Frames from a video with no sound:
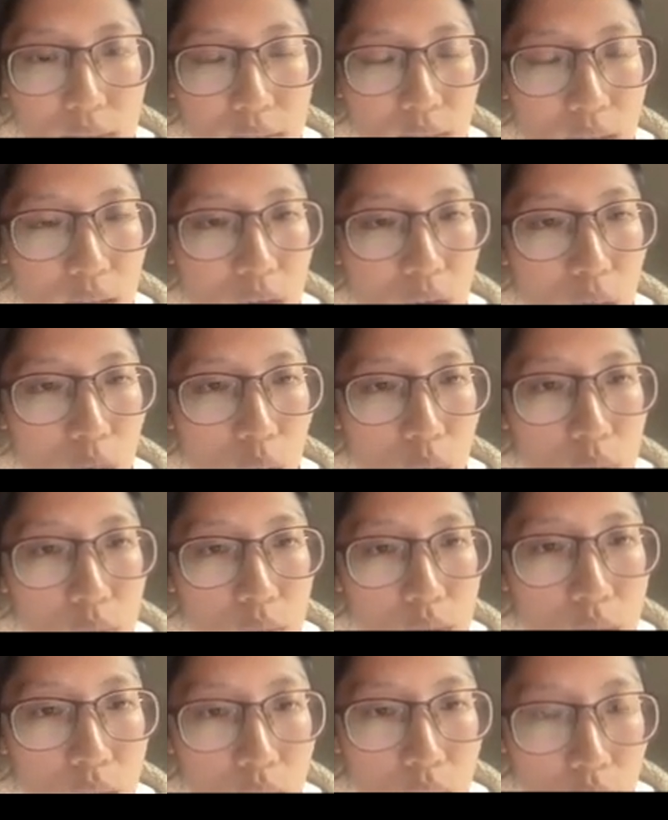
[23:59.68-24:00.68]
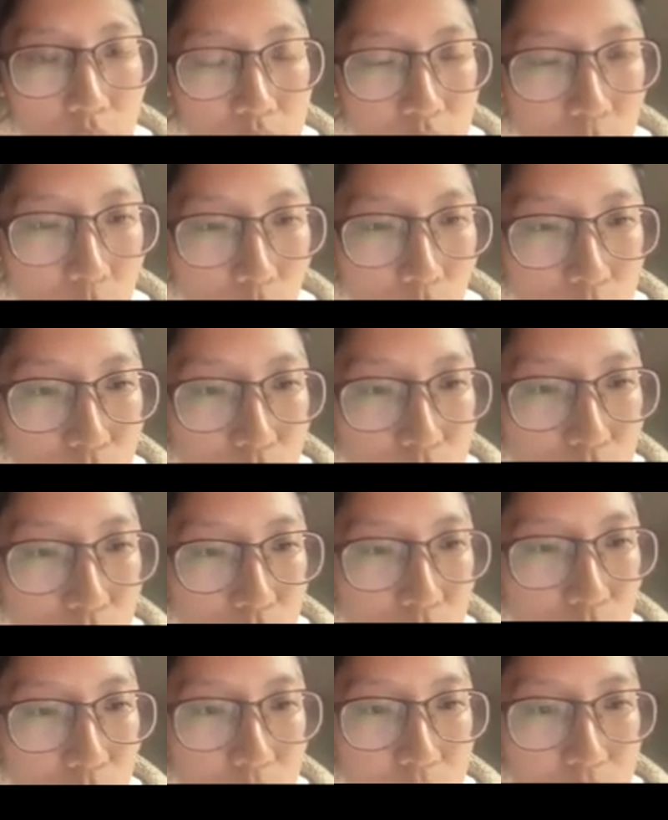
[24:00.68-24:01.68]
download the
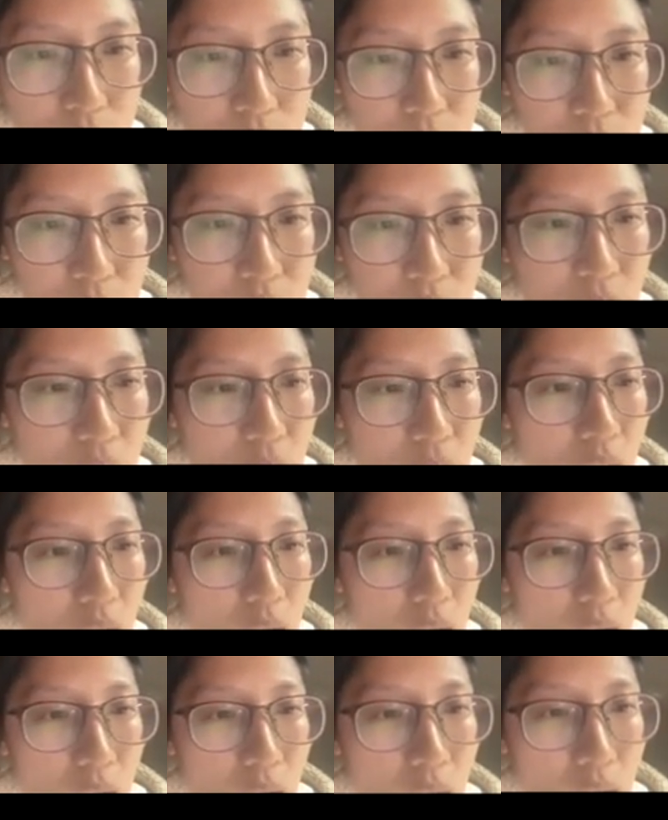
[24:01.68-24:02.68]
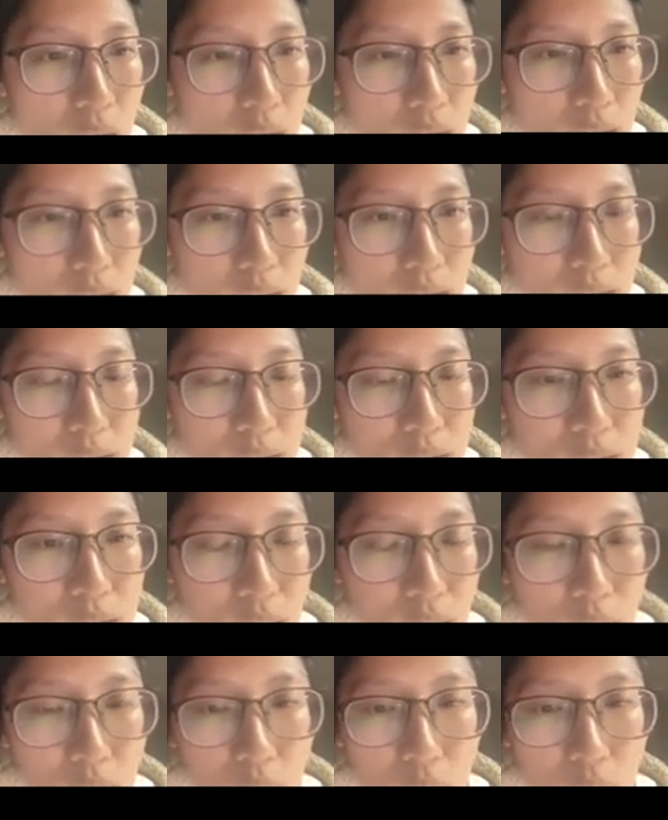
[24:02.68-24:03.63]
models we need, and